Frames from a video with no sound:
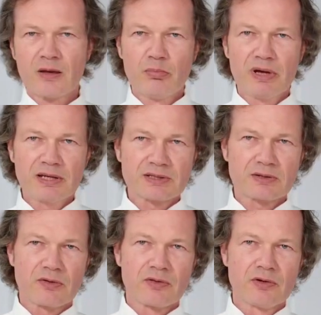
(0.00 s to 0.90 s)
Based
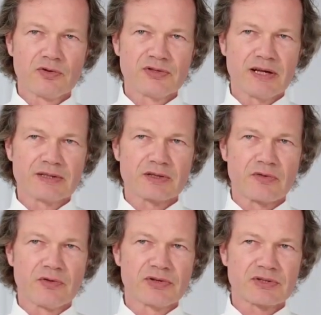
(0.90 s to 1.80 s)
on the results of
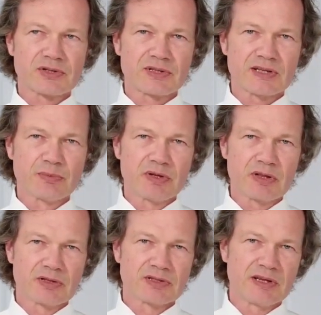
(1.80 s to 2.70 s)
the risk
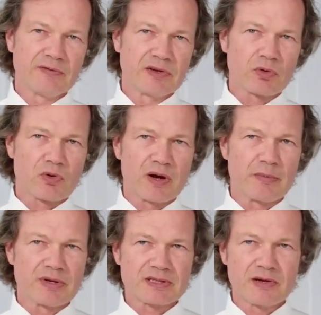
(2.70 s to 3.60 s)
assessment, the safety
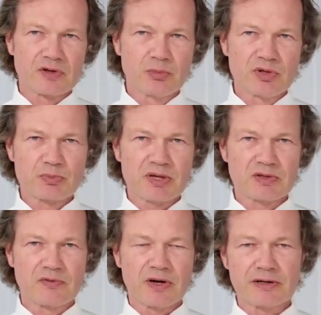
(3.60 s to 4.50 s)
requirements have to be
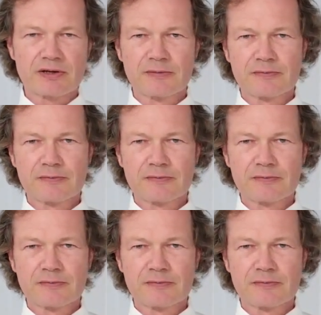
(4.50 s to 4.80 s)
specified.